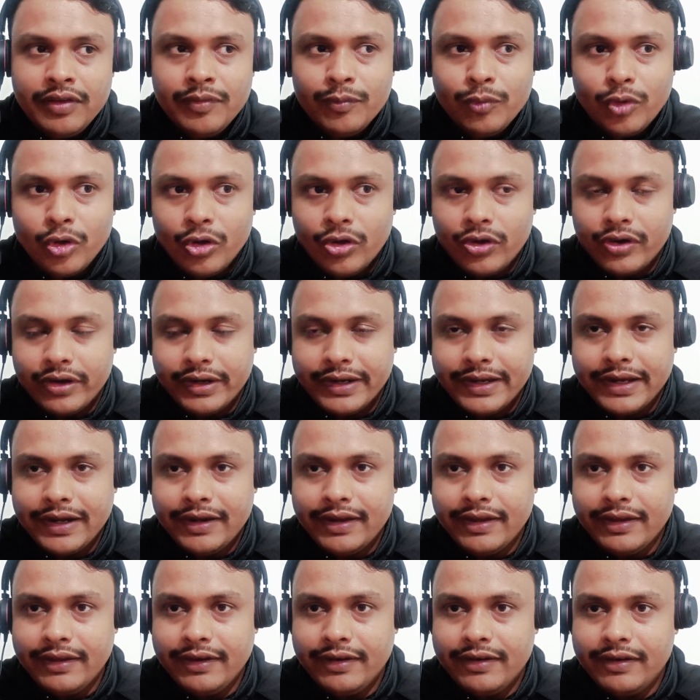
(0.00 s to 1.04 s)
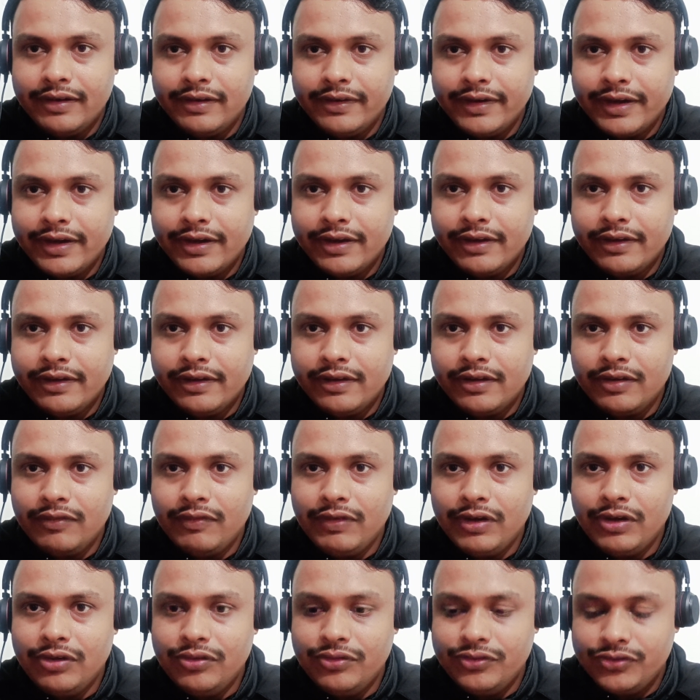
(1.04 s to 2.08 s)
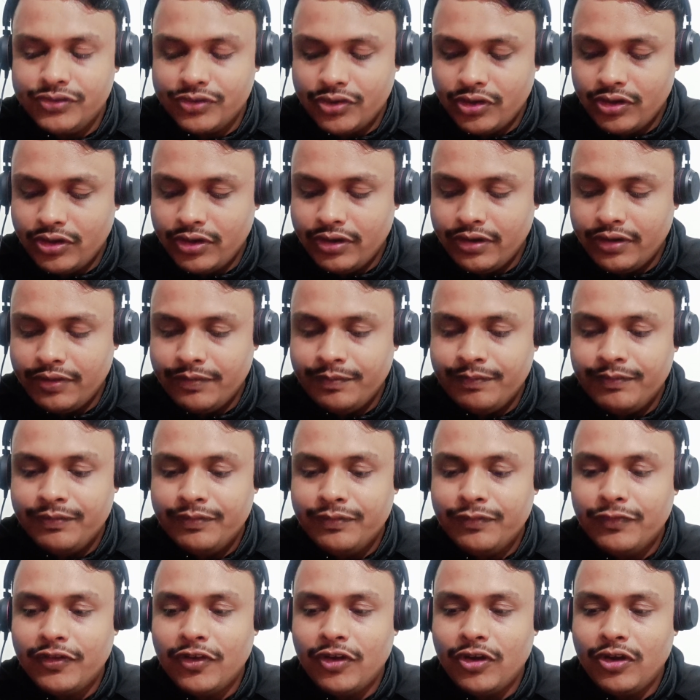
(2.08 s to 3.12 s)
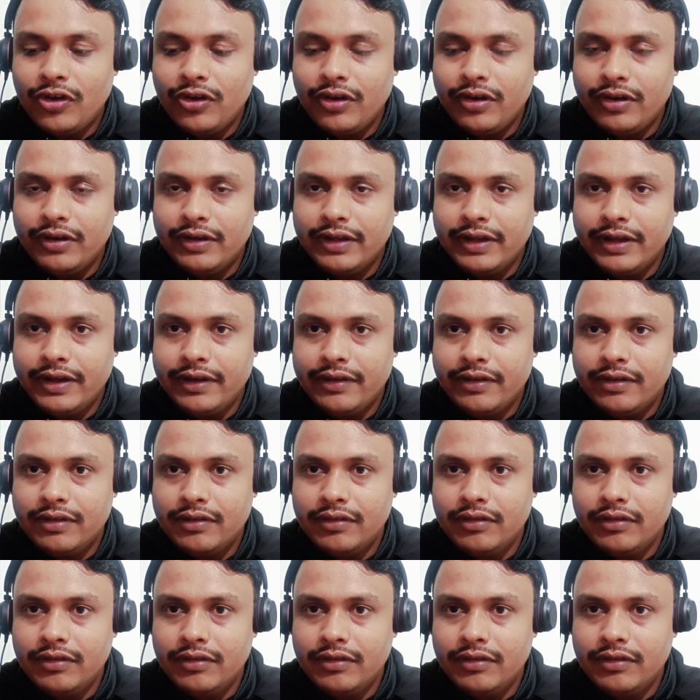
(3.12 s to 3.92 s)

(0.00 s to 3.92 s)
for categorical values, or for that